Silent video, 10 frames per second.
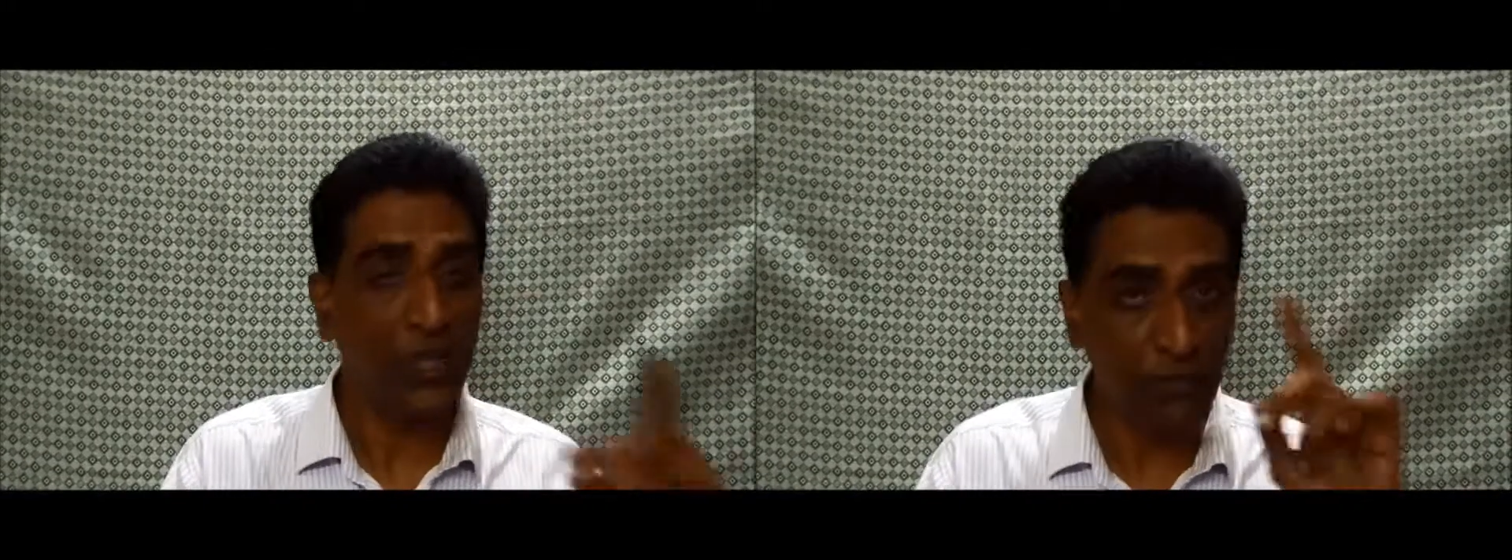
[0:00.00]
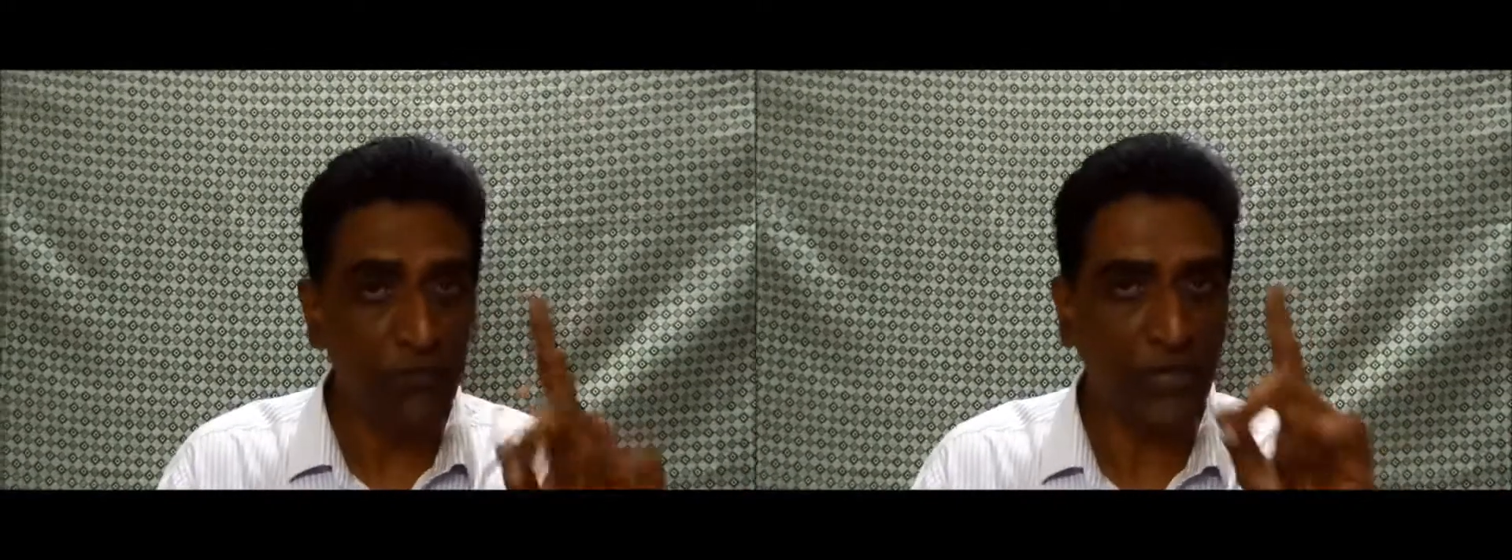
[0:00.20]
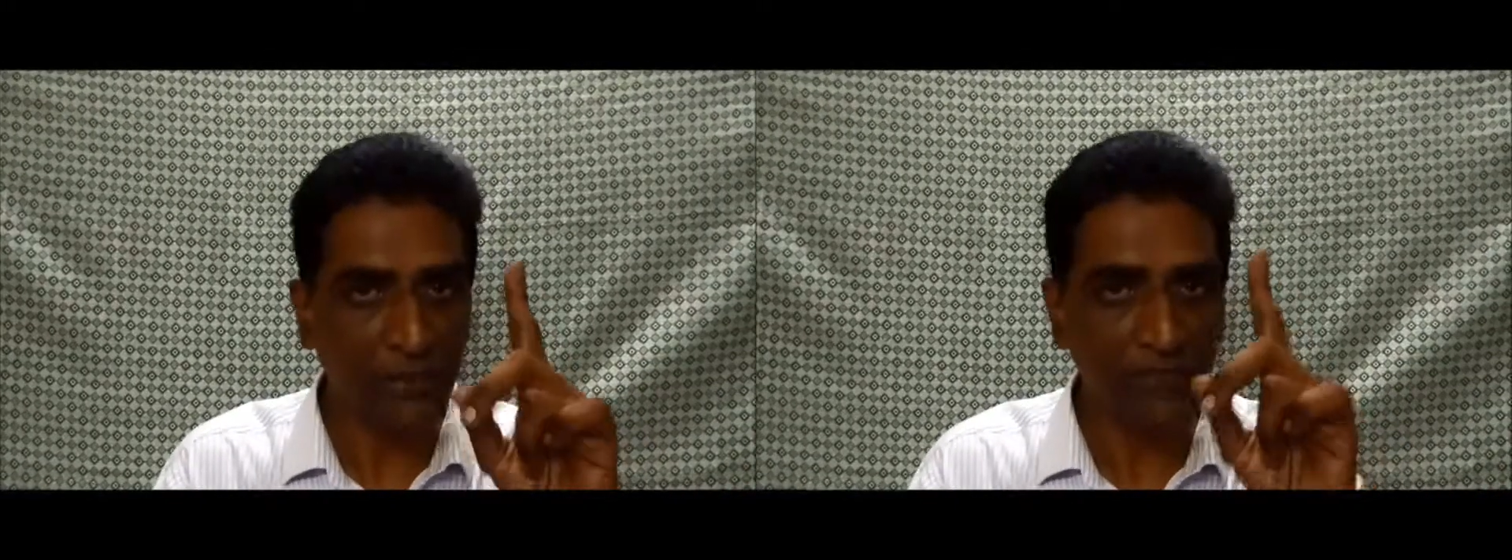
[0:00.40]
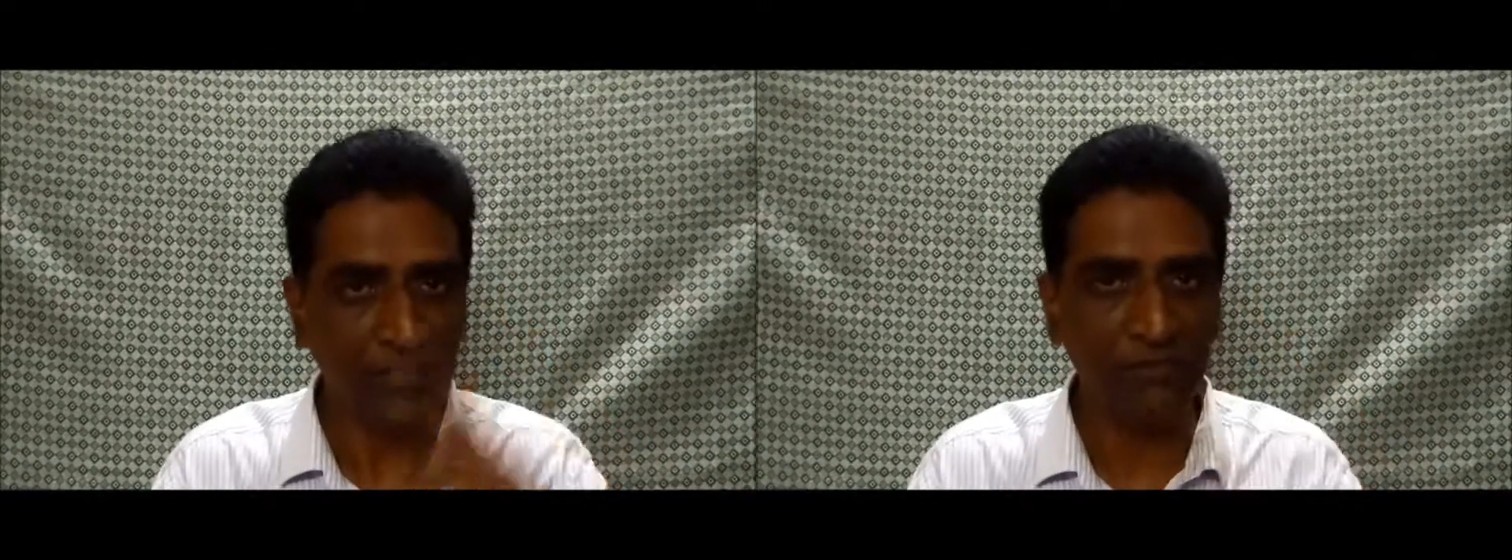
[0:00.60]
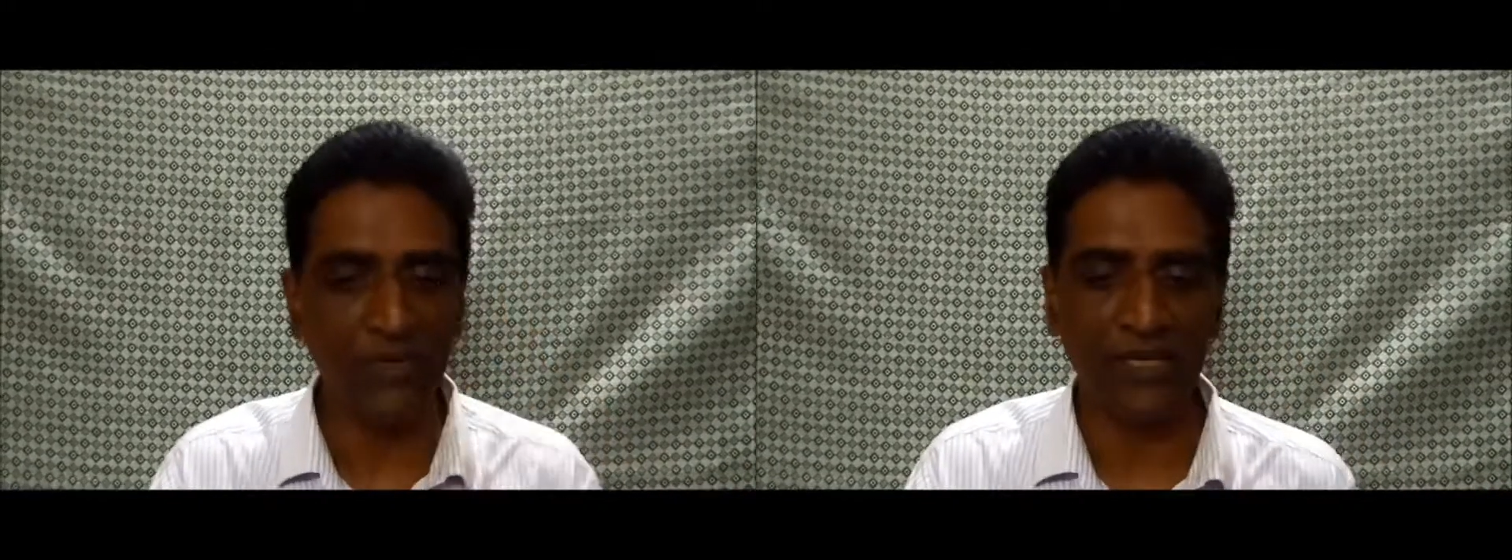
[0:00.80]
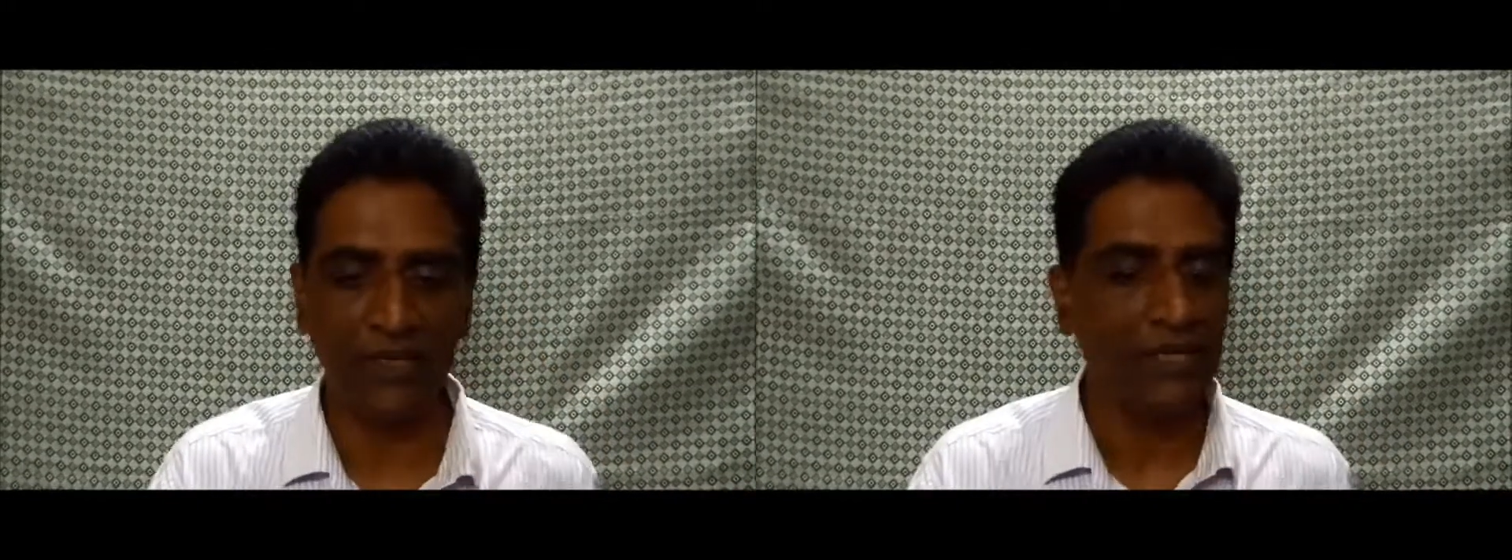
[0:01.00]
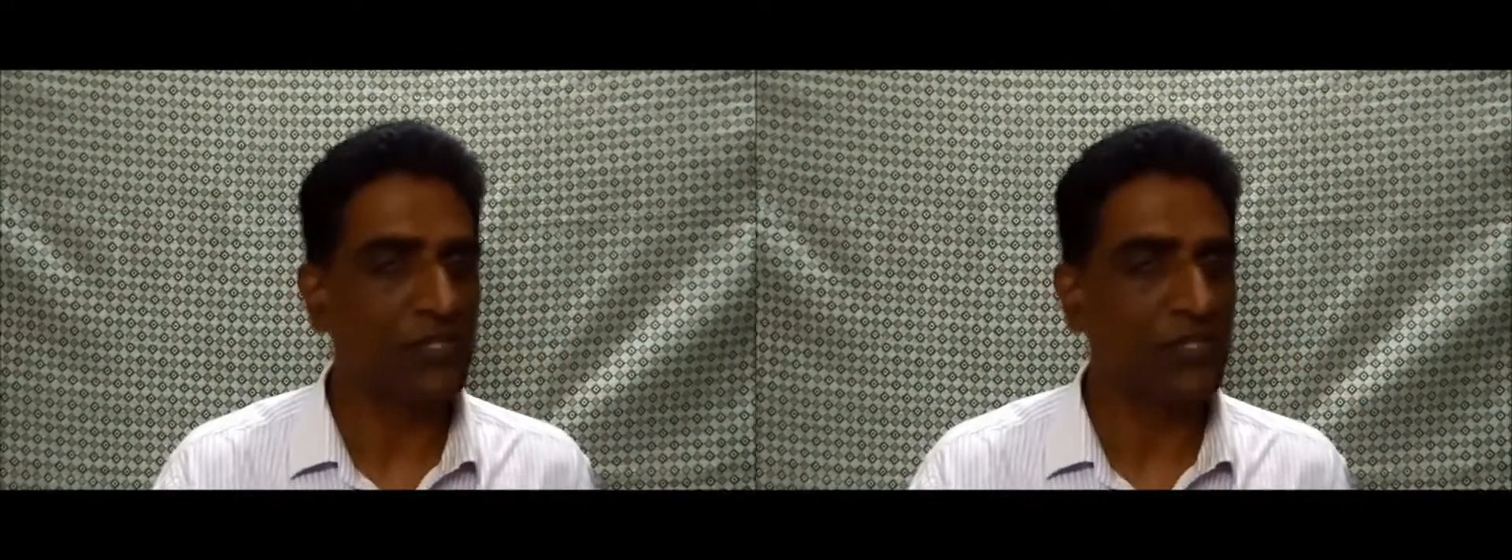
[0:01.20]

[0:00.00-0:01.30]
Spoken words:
to put up with me.